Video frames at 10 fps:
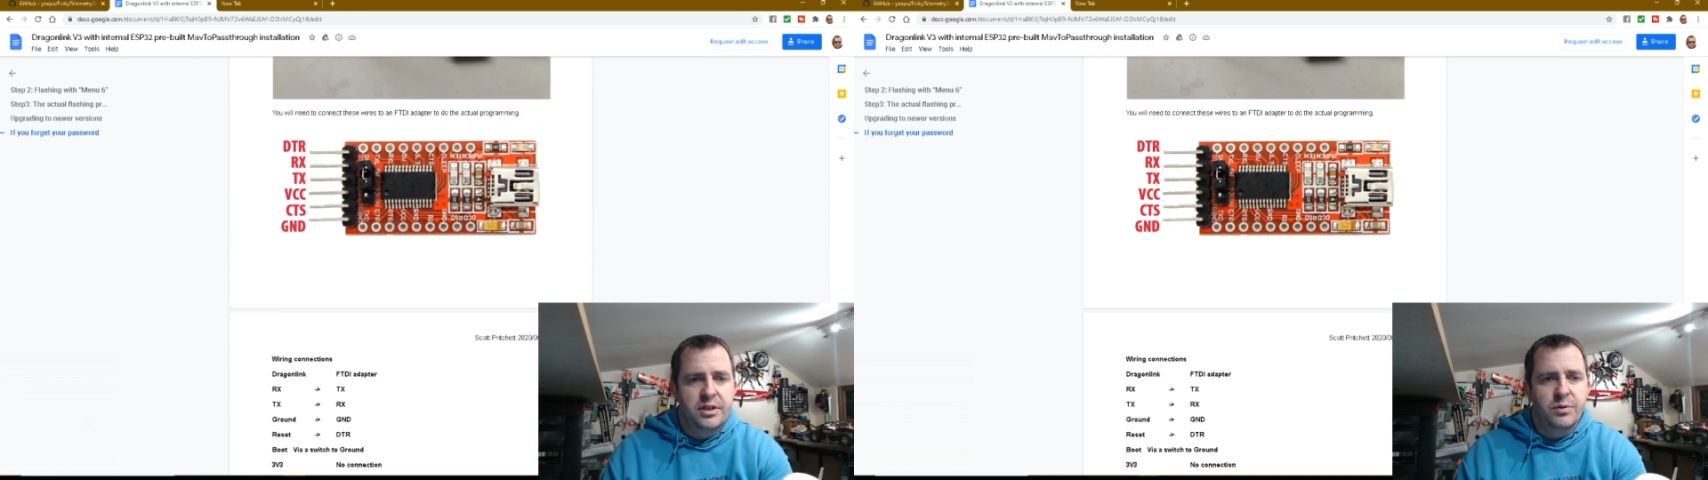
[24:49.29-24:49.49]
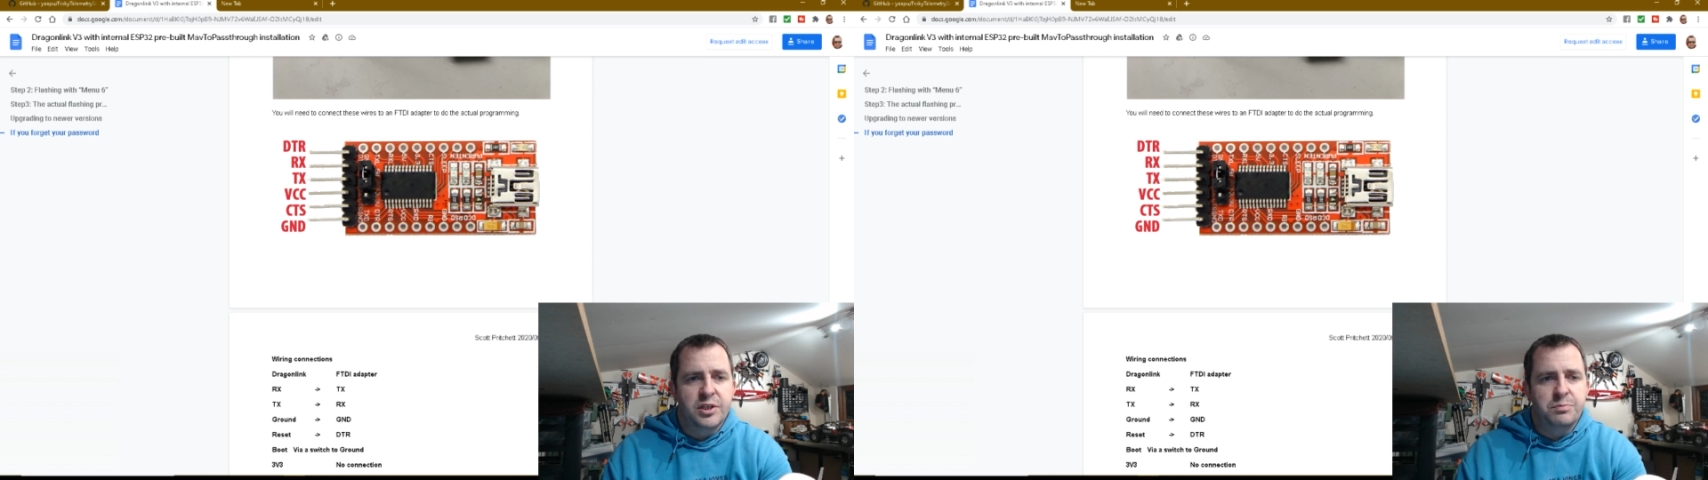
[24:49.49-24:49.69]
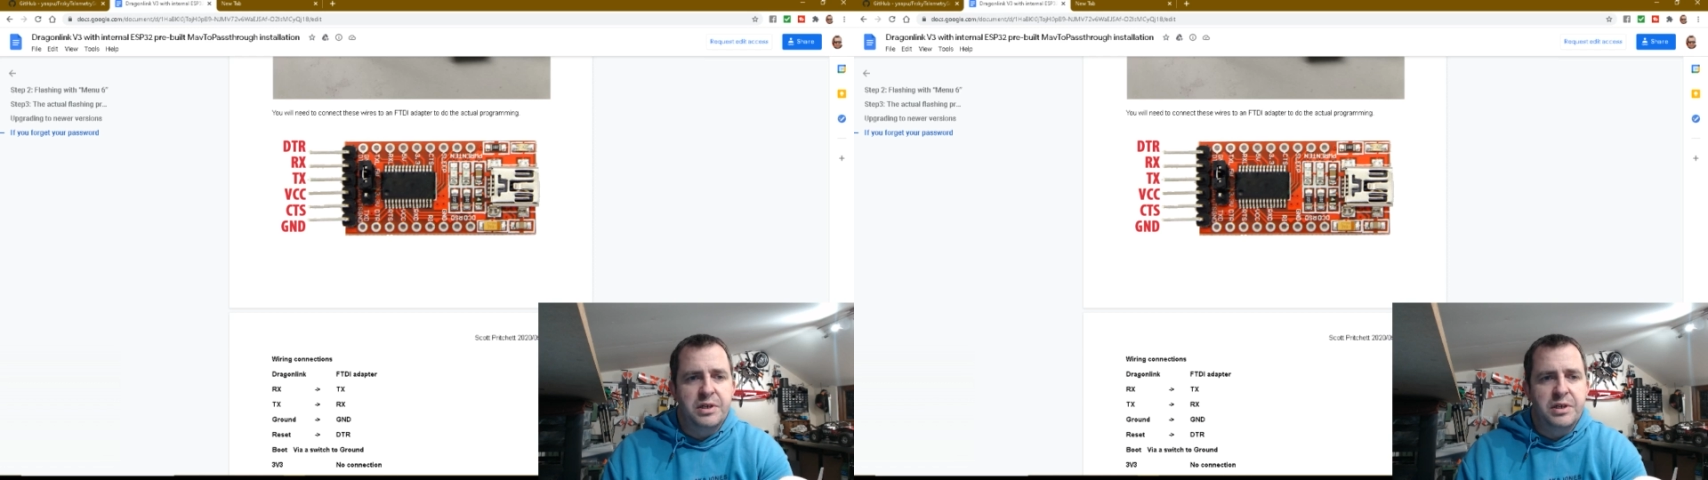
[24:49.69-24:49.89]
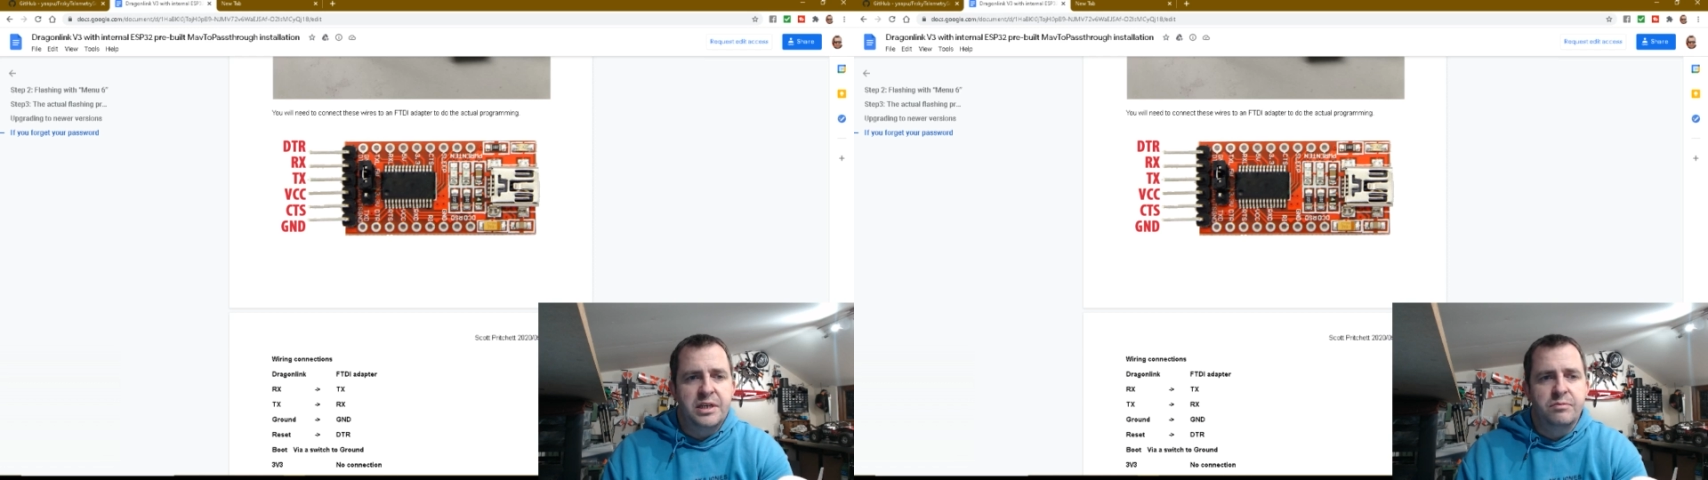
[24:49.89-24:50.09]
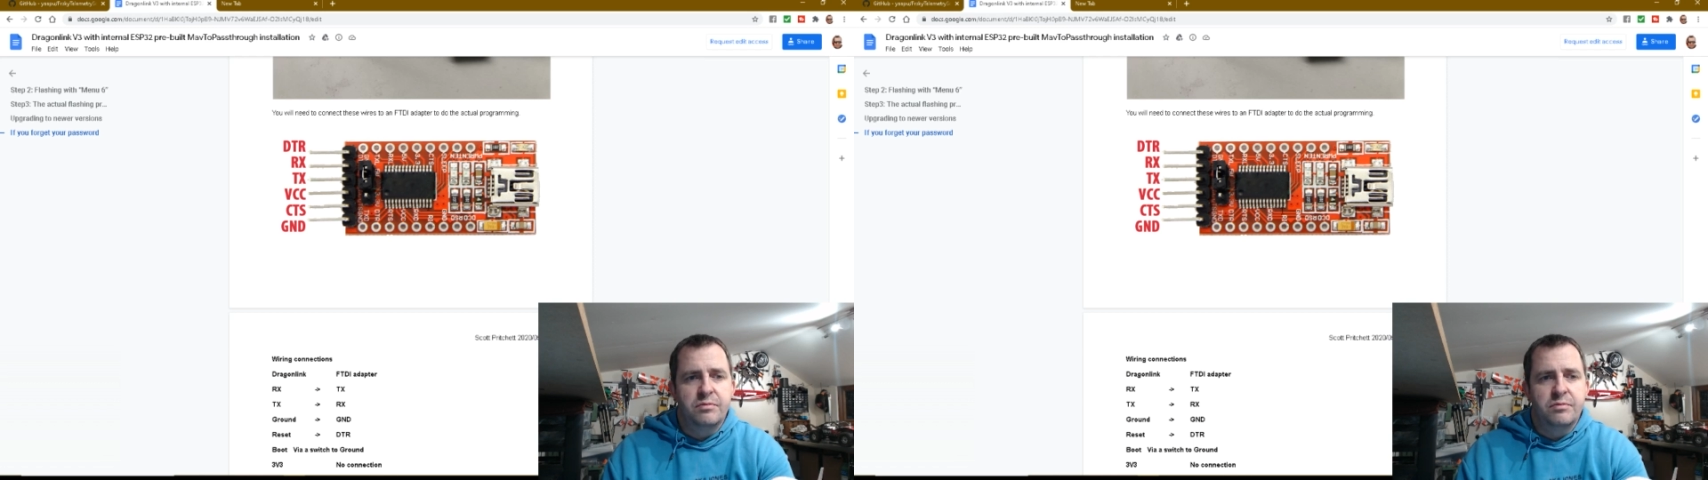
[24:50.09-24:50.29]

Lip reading: USB